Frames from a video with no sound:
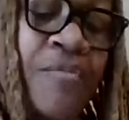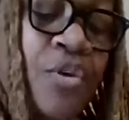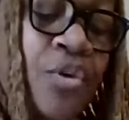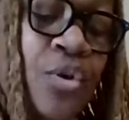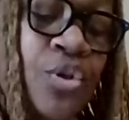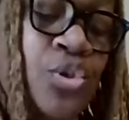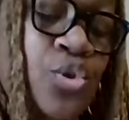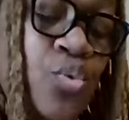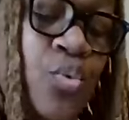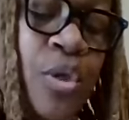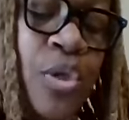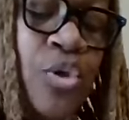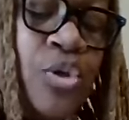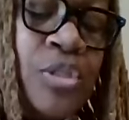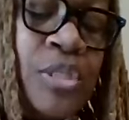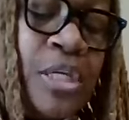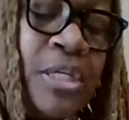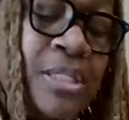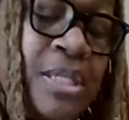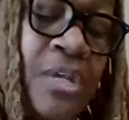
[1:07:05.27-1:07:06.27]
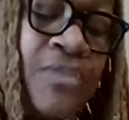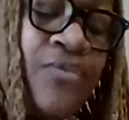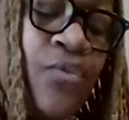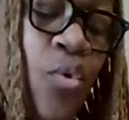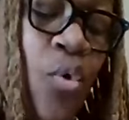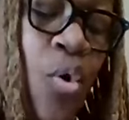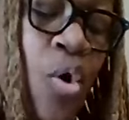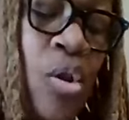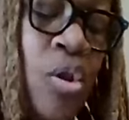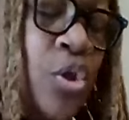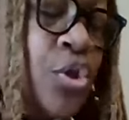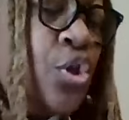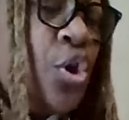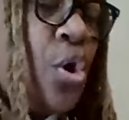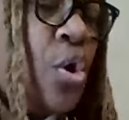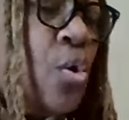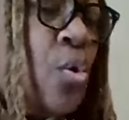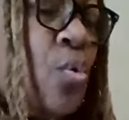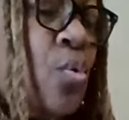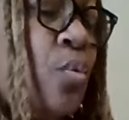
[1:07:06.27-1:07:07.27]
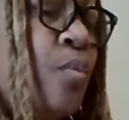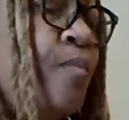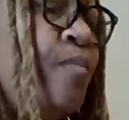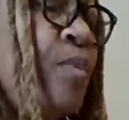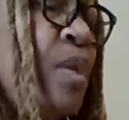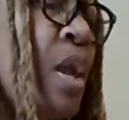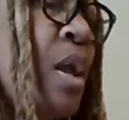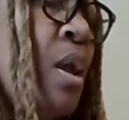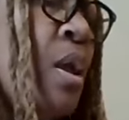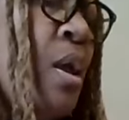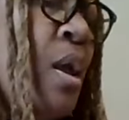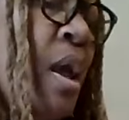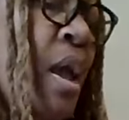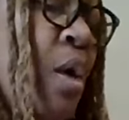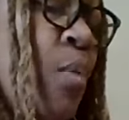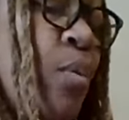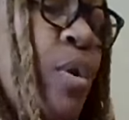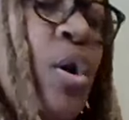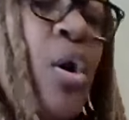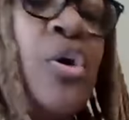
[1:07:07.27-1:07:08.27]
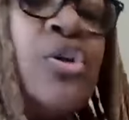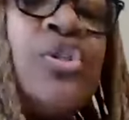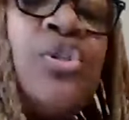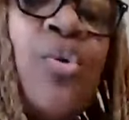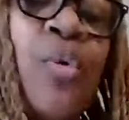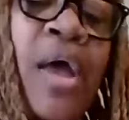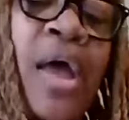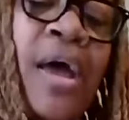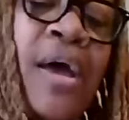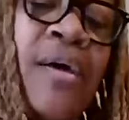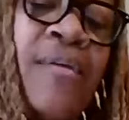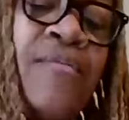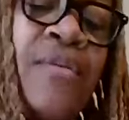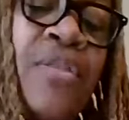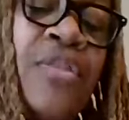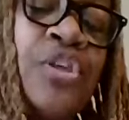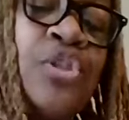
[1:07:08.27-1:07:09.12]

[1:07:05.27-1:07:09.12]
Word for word: you're doing, you're successful all on your own. And we also have the